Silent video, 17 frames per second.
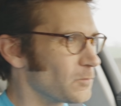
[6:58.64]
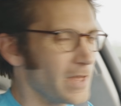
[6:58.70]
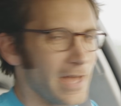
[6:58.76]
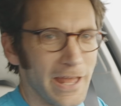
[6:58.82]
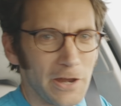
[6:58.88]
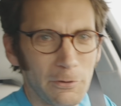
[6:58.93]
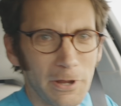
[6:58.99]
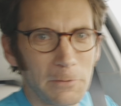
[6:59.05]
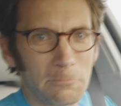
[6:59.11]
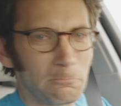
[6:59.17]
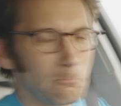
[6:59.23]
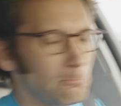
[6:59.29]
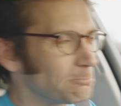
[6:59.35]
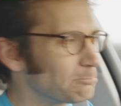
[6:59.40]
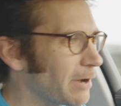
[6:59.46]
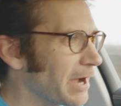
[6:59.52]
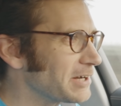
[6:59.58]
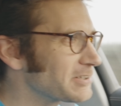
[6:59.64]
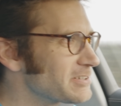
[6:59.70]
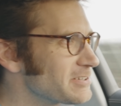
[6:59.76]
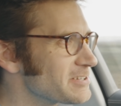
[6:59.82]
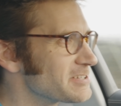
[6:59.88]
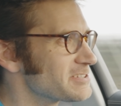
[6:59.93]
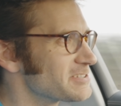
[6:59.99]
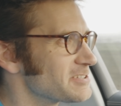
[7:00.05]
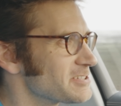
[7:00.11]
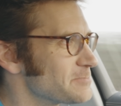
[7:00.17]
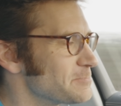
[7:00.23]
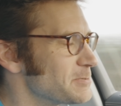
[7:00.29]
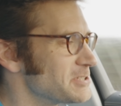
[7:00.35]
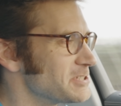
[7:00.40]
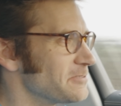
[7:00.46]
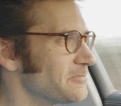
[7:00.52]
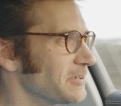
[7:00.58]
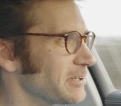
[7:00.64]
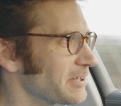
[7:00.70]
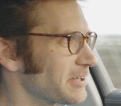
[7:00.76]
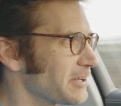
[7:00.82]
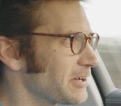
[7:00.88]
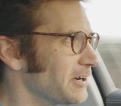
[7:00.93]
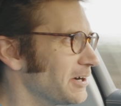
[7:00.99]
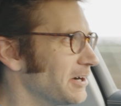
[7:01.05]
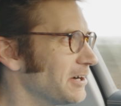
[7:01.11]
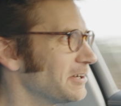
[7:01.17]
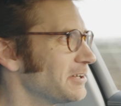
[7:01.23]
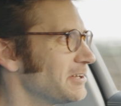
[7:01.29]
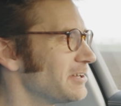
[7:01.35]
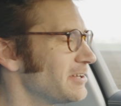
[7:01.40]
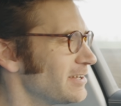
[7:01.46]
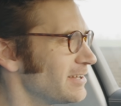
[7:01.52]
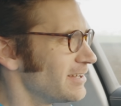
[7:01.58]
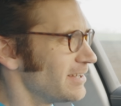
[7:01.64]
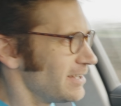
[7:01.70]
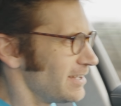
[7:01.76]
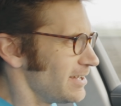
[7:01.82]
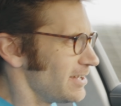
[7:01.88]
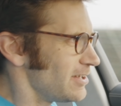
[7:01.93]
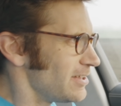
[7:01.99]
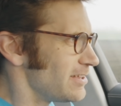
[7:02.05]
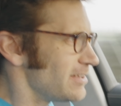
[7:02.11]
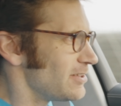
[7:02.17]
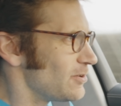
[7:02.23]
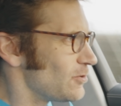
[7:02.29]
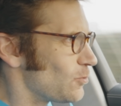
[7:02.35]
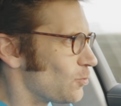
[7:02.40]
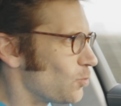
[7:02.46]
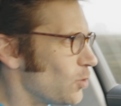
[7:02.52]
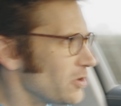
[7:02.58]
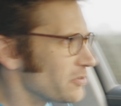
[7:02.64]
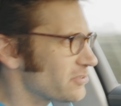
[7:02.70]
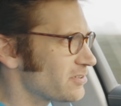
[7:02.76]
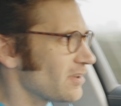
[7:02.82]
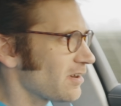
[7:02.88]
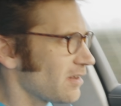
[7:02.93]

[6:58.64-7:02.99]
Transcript: Anyway, back to this specific car. What's it